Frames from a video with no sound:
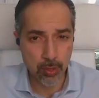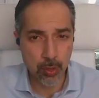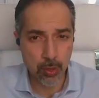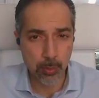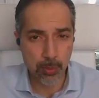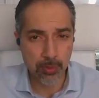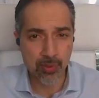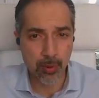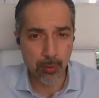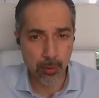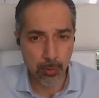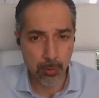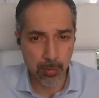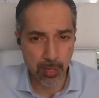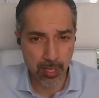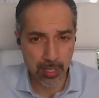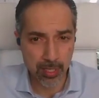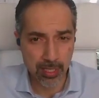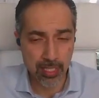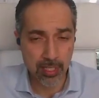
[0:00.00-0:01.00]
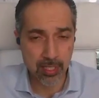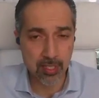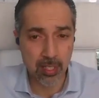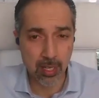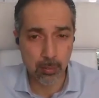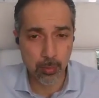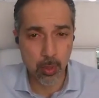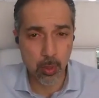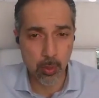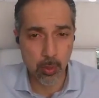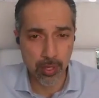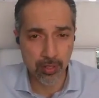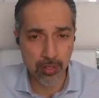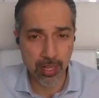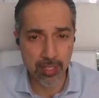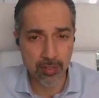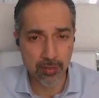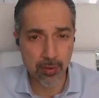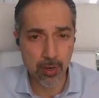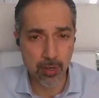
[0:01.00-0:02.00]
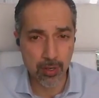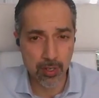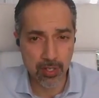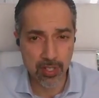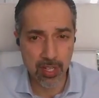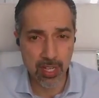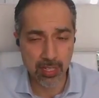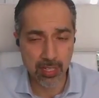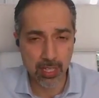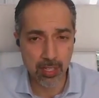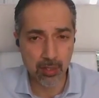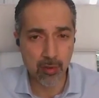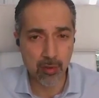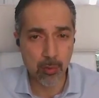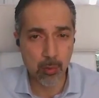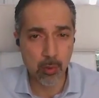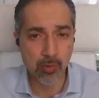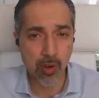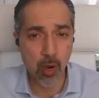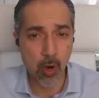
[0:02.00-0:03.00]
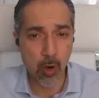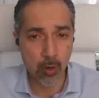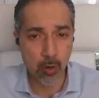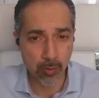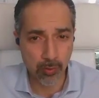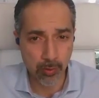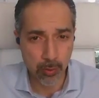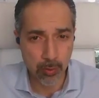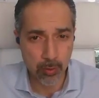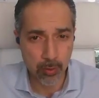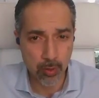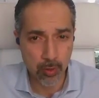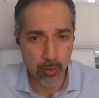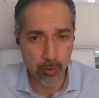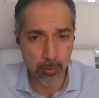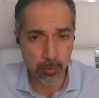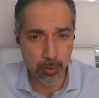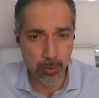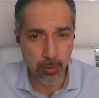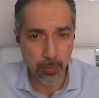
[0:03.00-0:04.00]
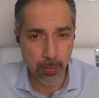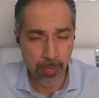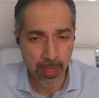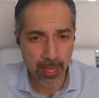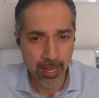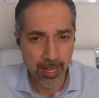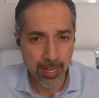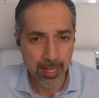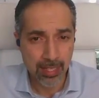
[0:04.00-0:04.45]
troops from the Middle East, some going as far as saying that remove all of those troops.